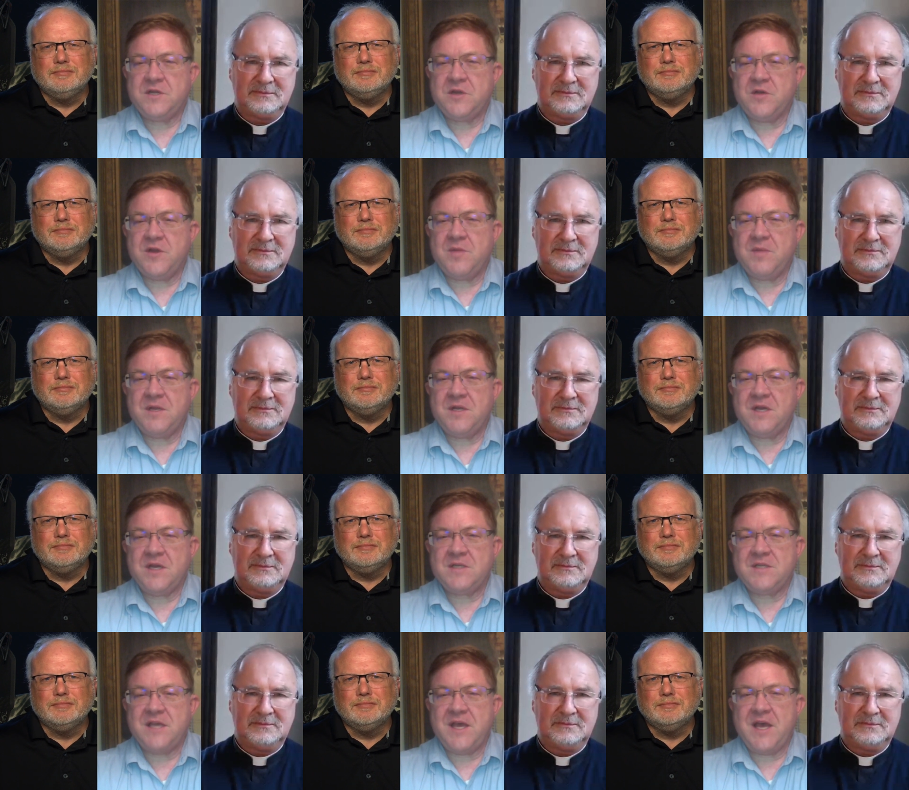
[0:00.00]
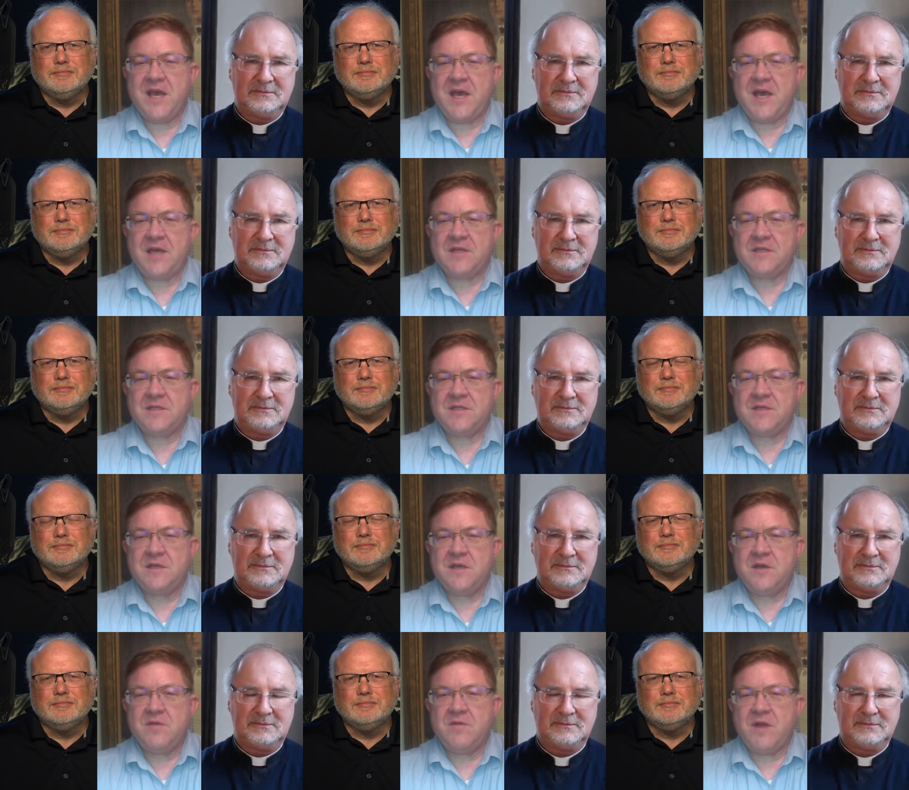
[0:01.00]
Speaker 1: an agreement not to act
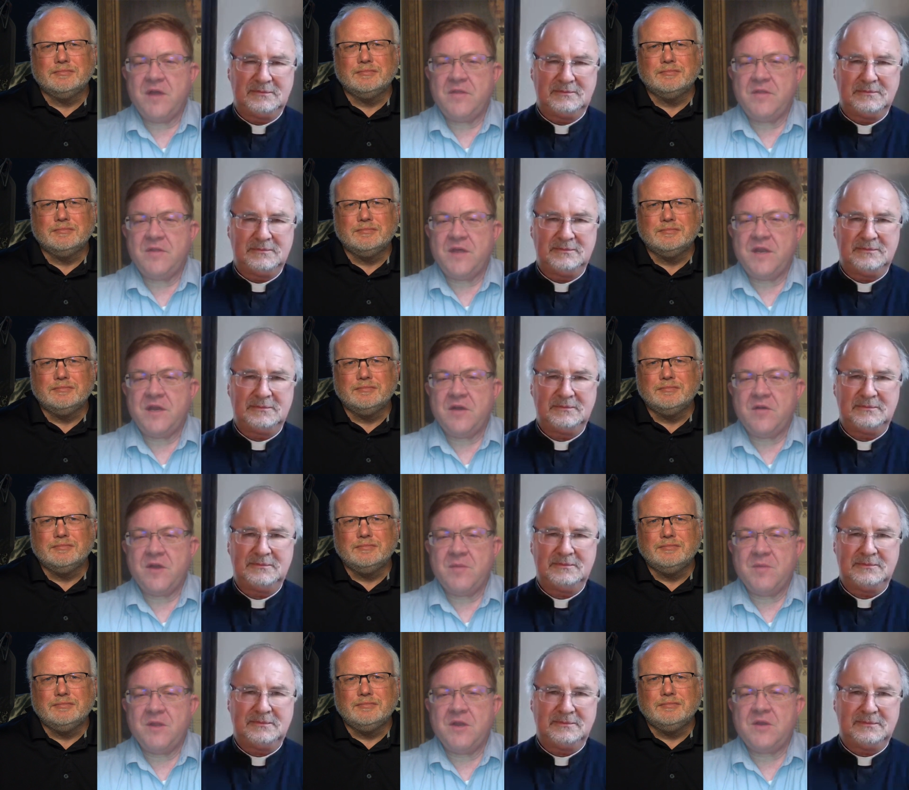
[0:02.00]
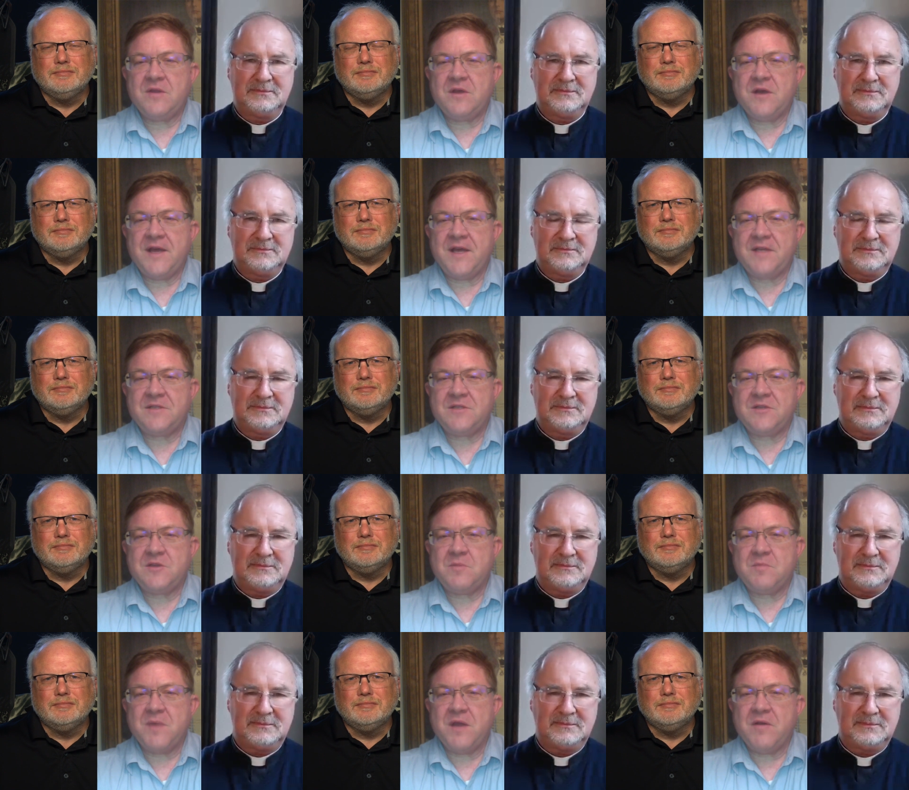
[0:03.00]
rather than agreement as to the
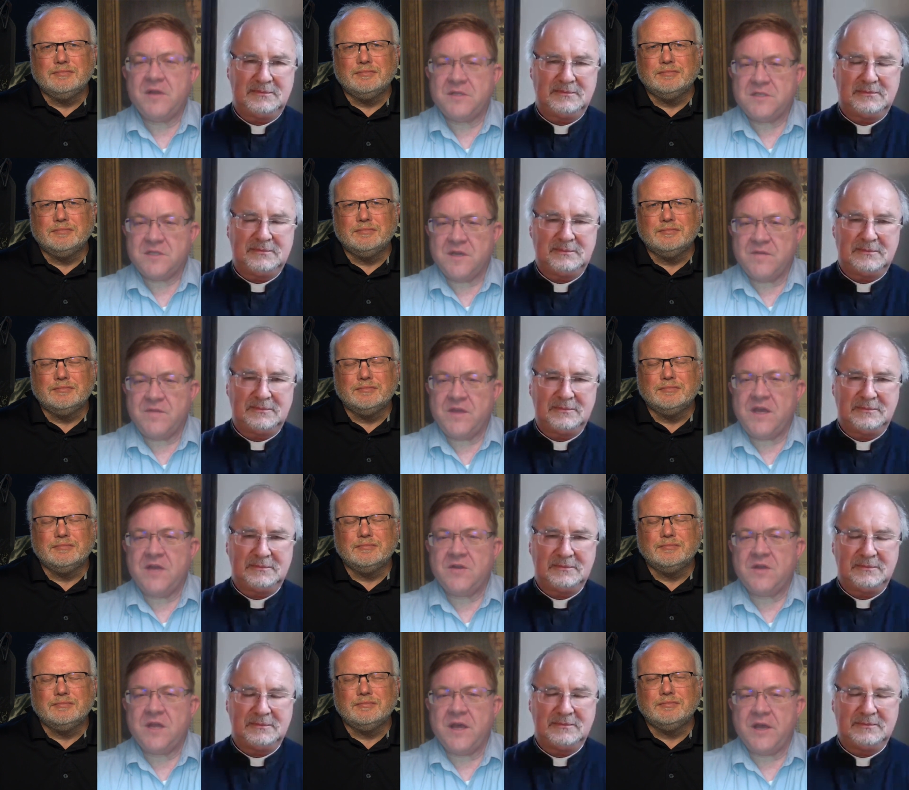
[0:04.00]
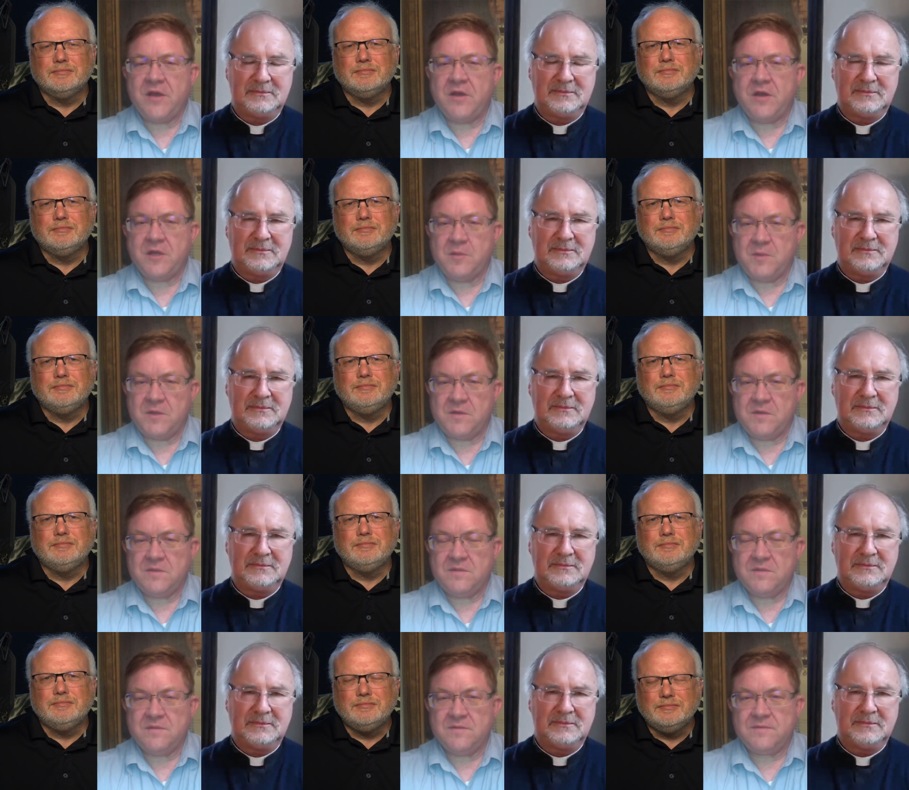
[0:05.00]
merits of the underlying argument.
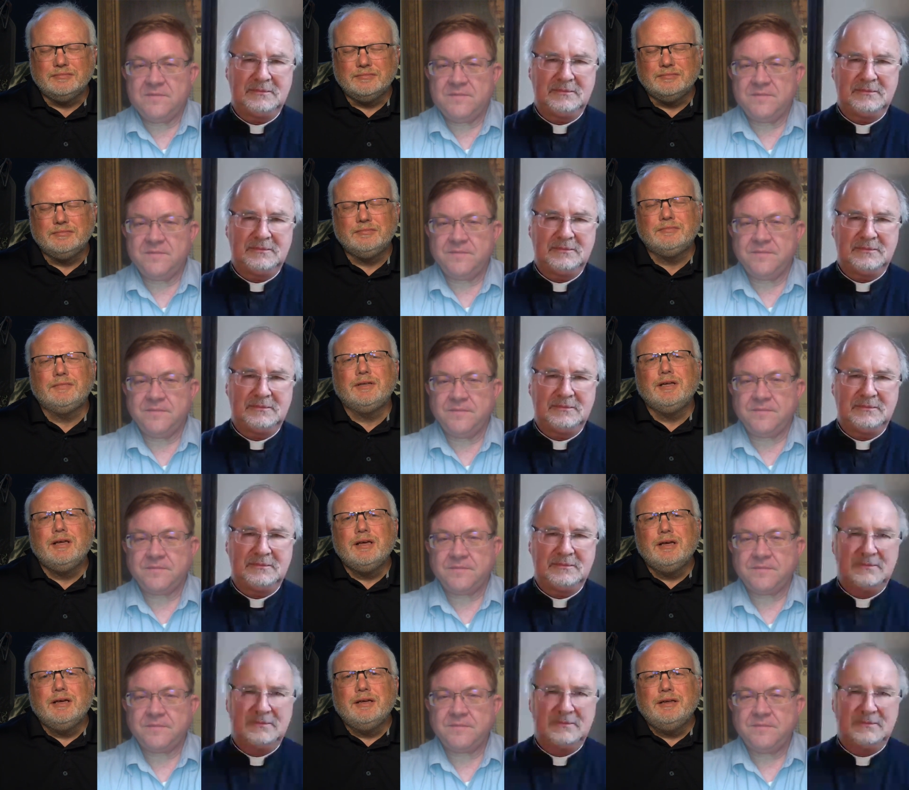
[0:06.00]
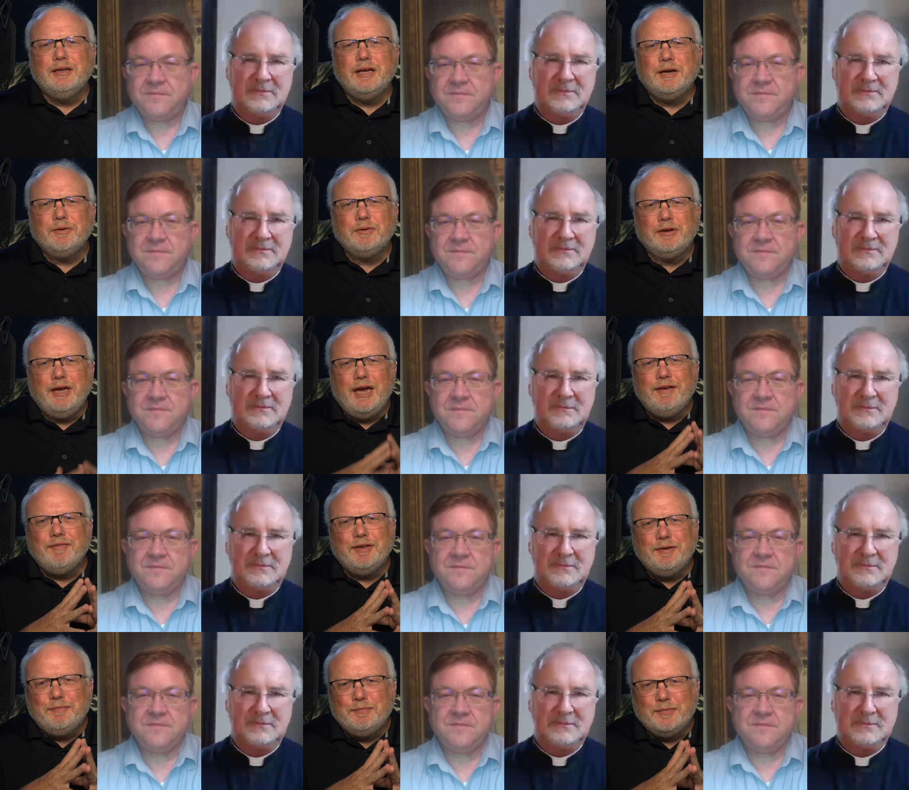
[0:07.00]
Speaker 2: Hmm. Now, Gavin,
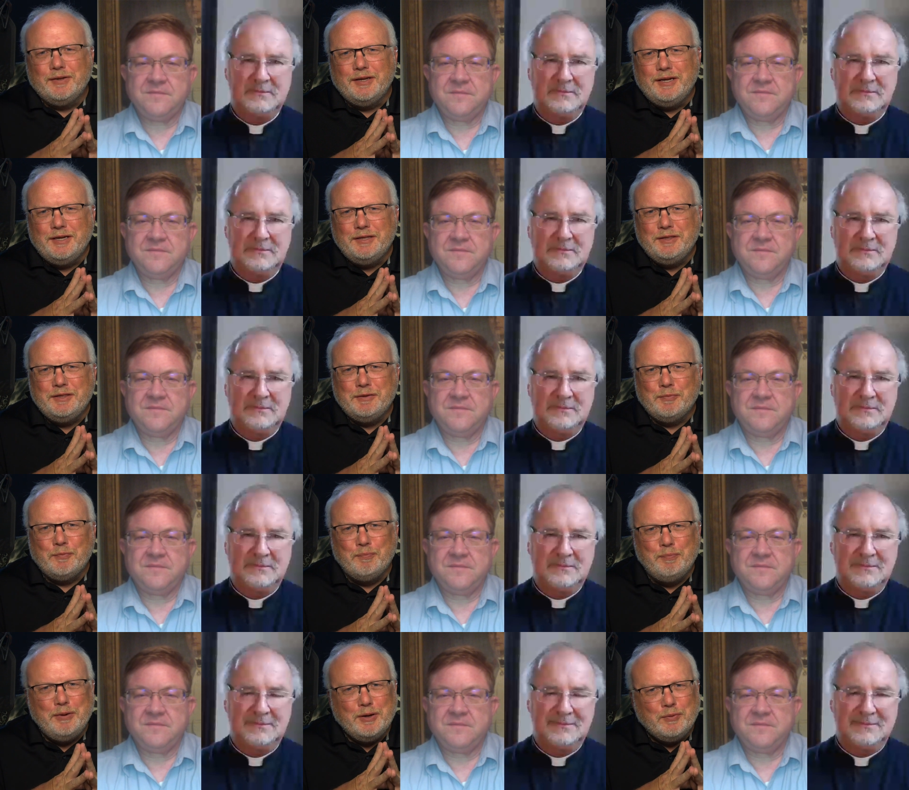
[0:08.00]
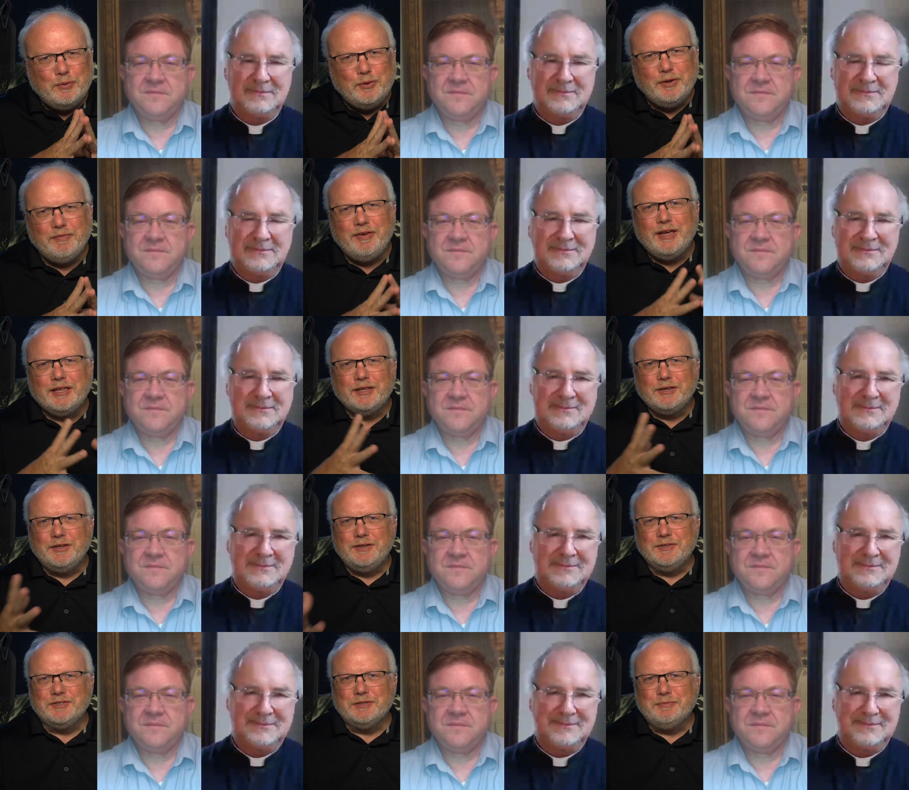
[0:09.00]
in the big world of
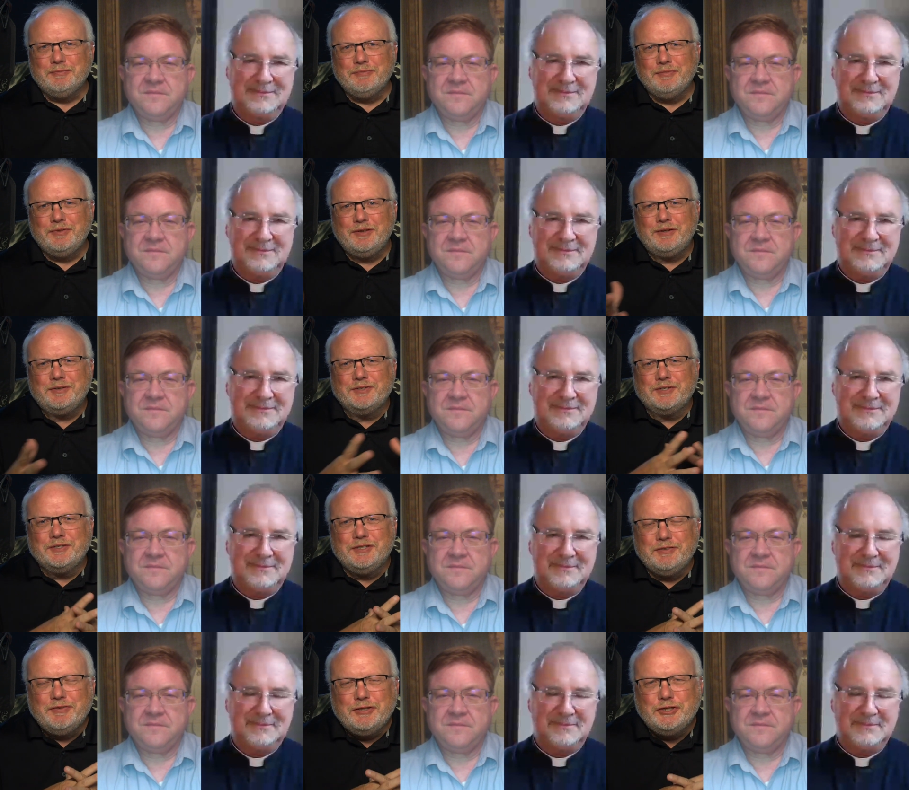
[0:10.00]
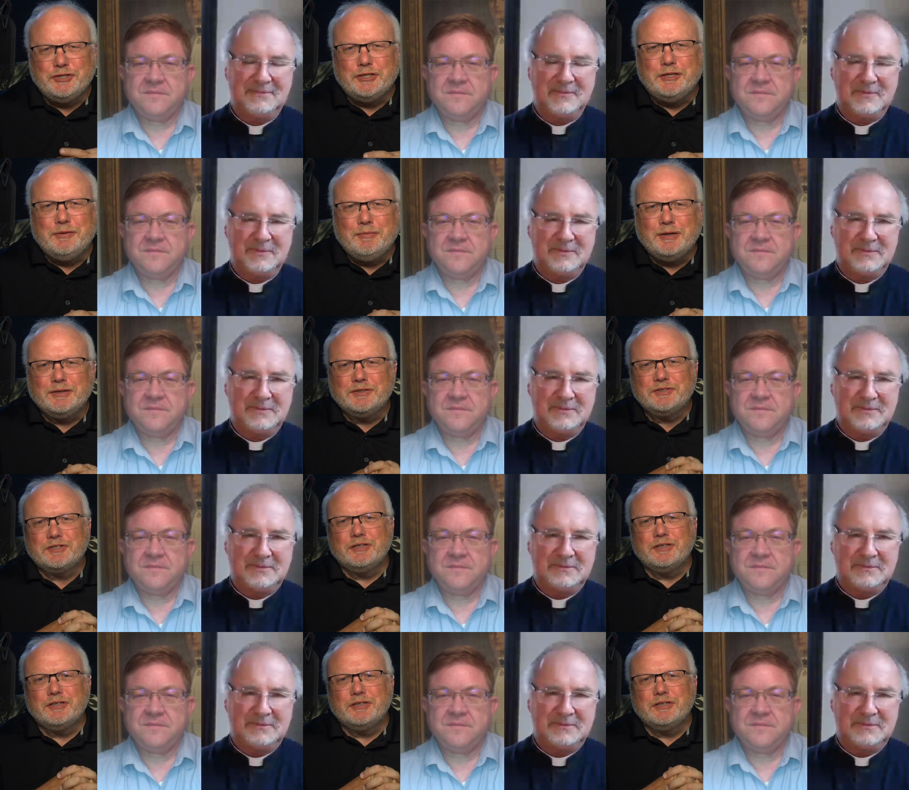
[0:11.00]
Anglicanism, there's division amongst